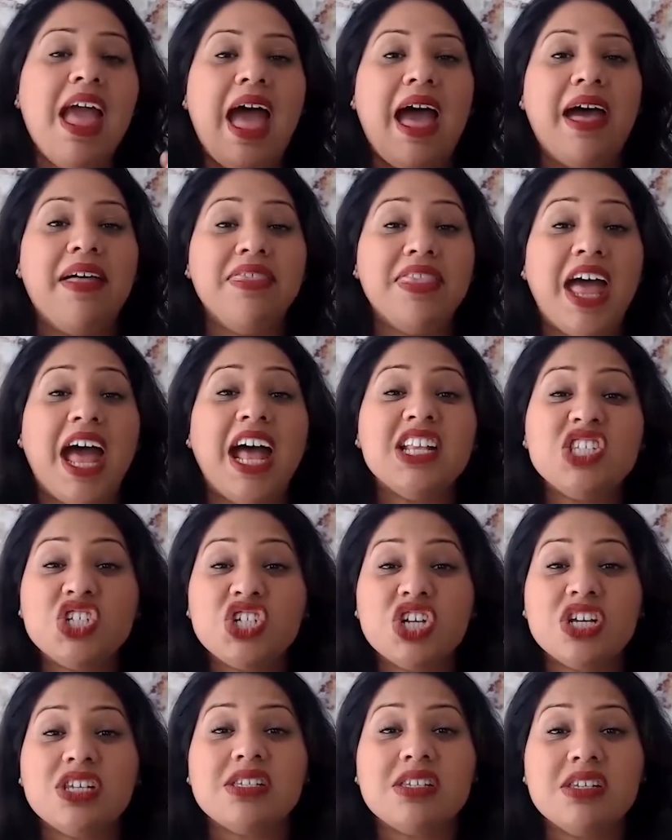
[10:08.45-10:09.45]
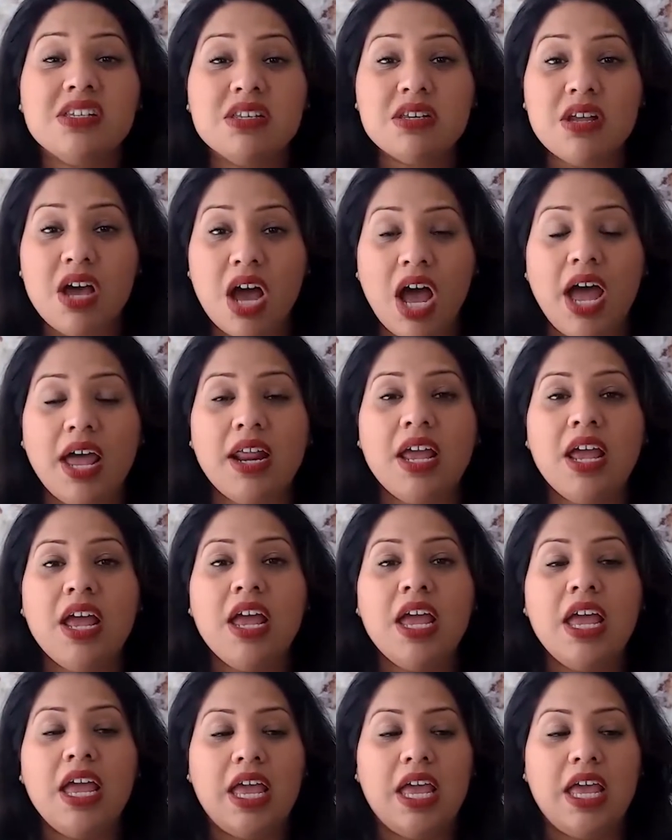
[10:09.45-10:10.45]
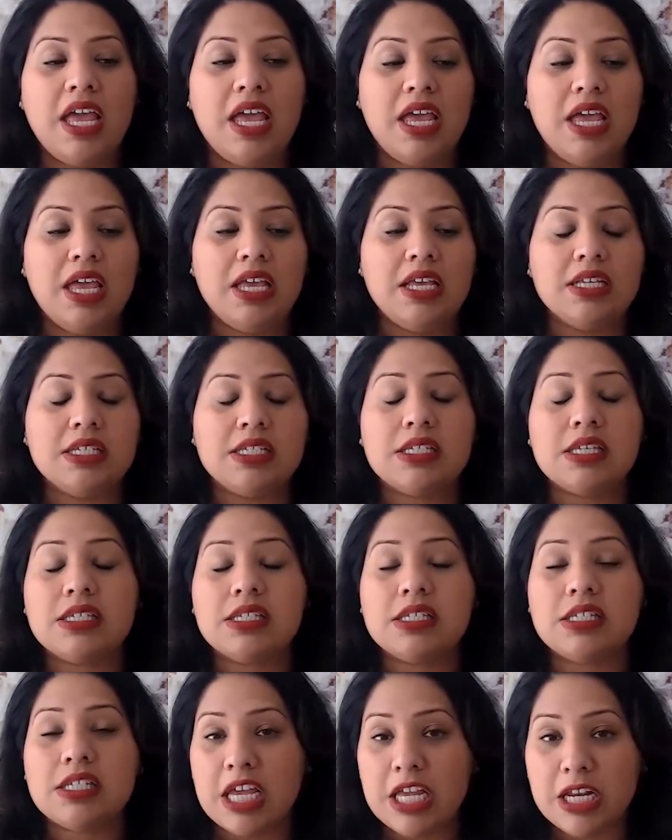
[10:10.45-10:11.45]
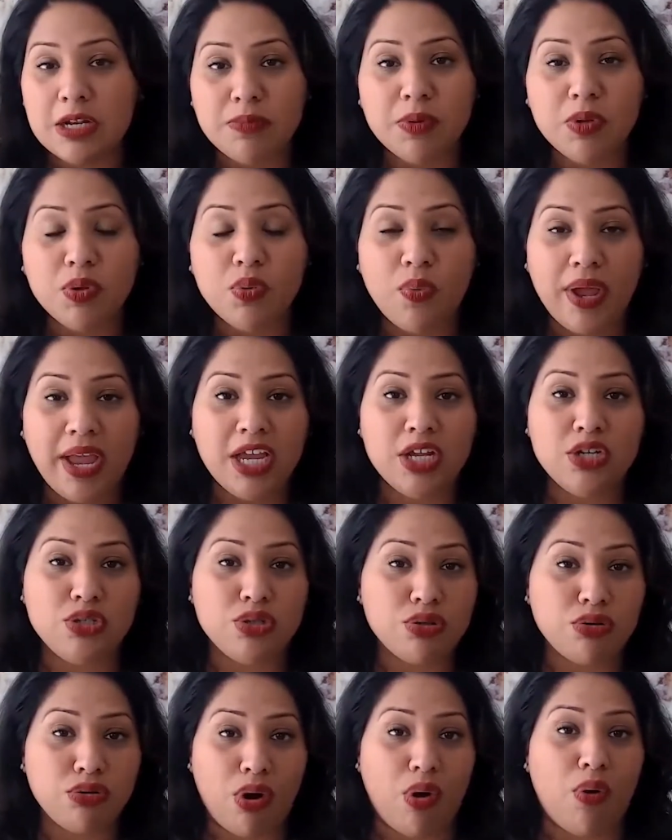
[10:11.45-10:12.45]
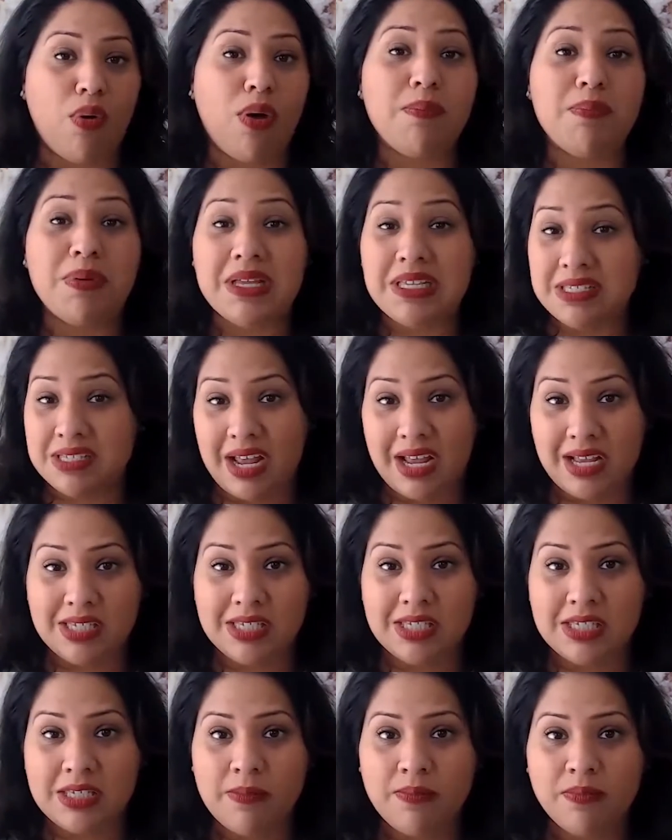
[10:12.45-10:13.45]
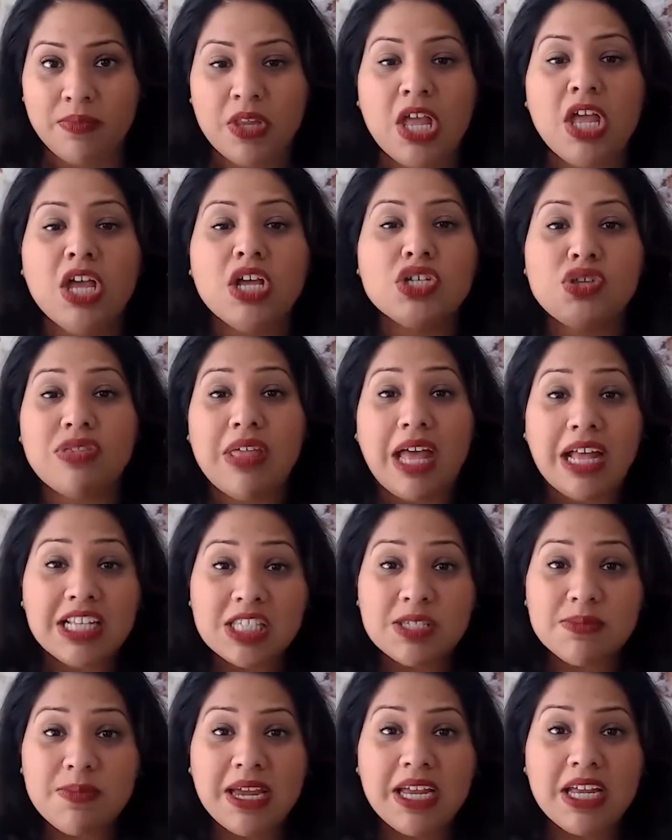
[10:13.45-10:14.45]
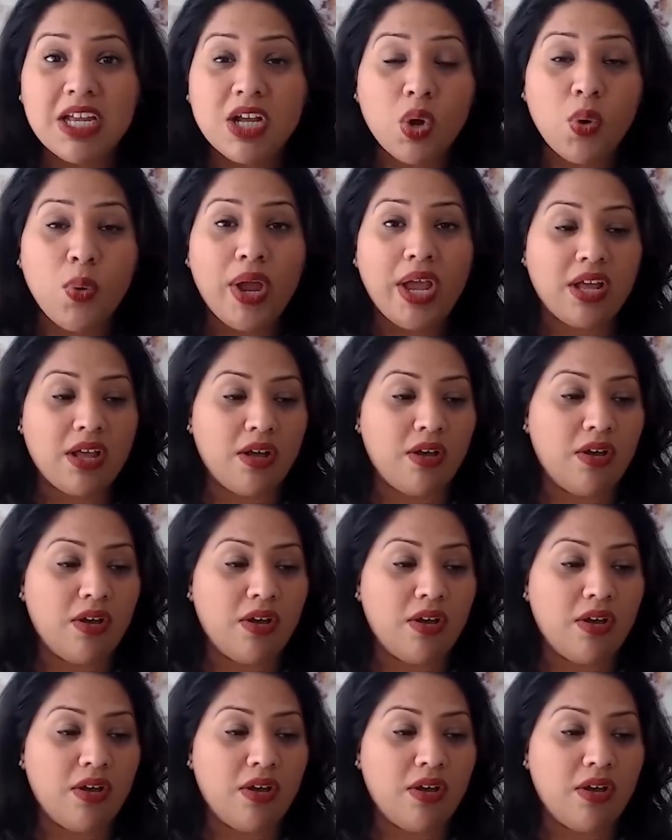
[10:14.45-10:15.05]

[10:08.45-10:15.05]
And that's just not a sustainable way to grow a business. So that's my quick